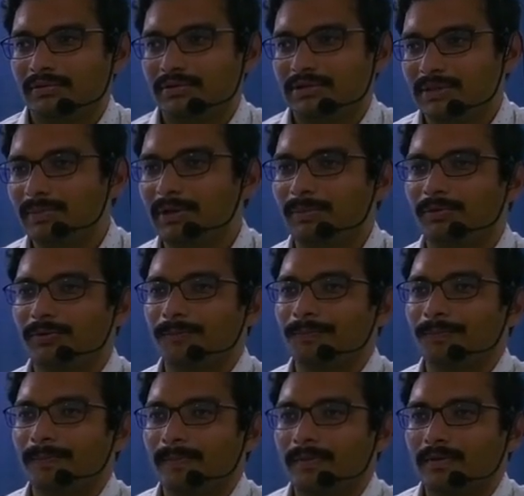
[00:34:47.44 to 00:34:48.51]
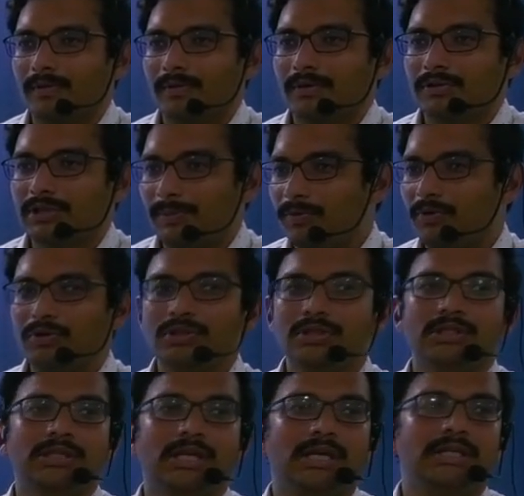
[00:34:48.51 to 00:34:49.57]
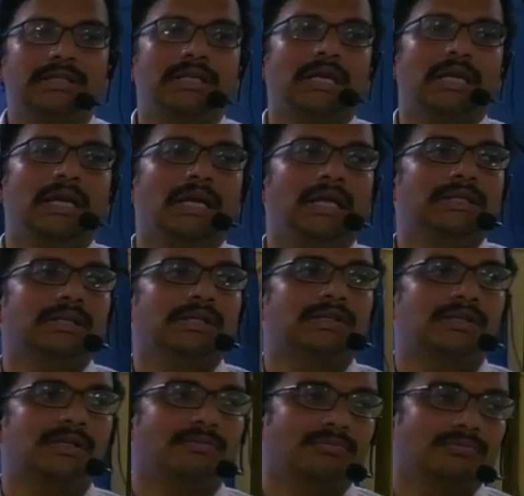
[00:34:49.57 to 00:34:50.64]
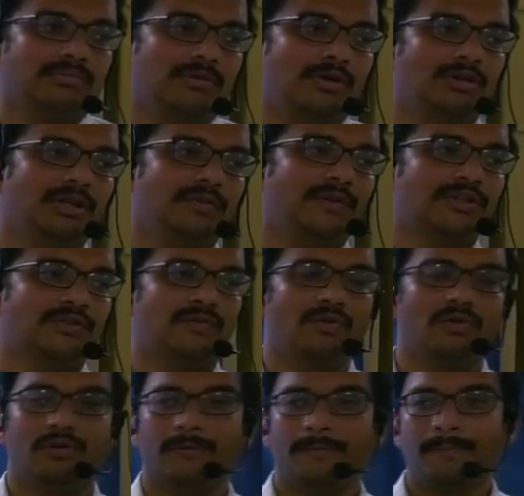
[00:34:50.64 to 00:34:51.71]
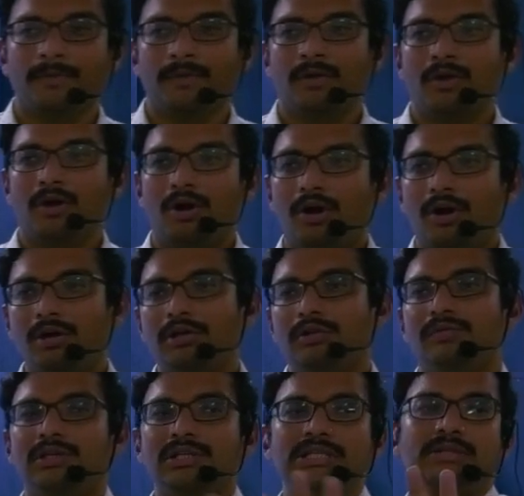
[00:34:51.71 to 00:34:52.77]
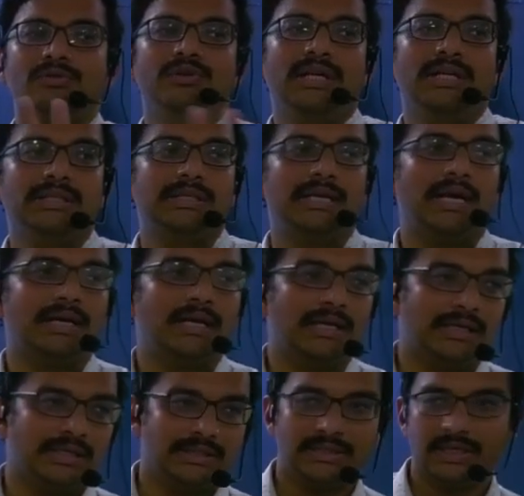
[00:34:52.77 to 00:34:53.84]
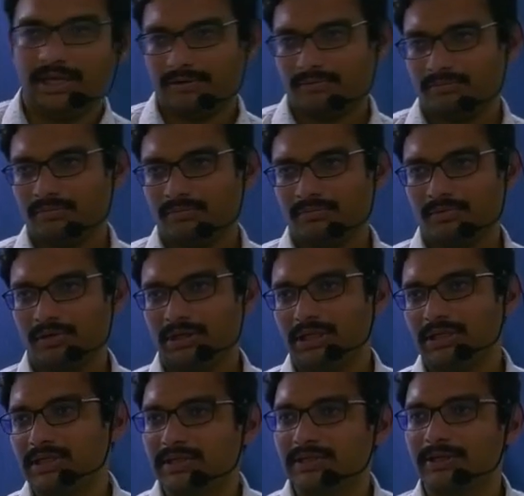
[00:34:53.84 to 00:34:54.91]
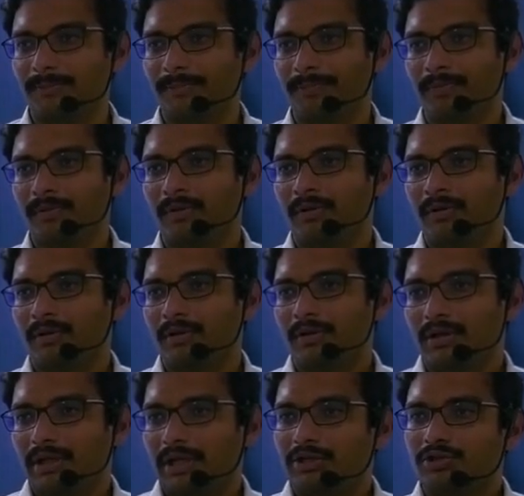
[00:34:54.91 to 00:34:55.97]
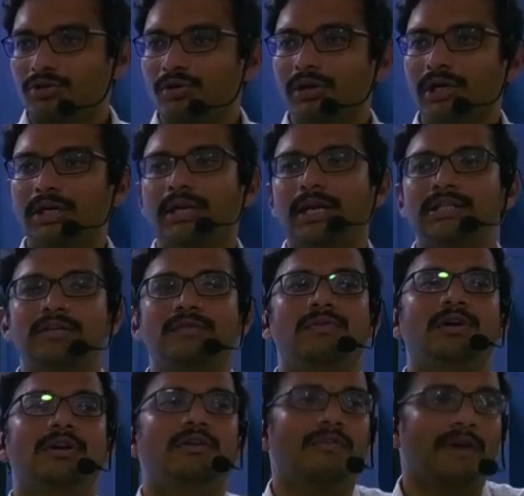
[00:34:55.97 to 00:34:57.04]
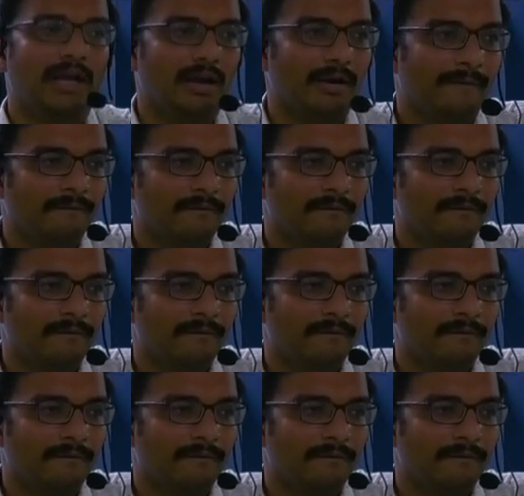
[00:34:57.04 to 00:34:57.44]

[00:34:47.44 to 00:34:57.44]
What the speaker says: Simply put, suppose there is a system on the first floor. All your students' data is there in the system. They stored it as a Word file.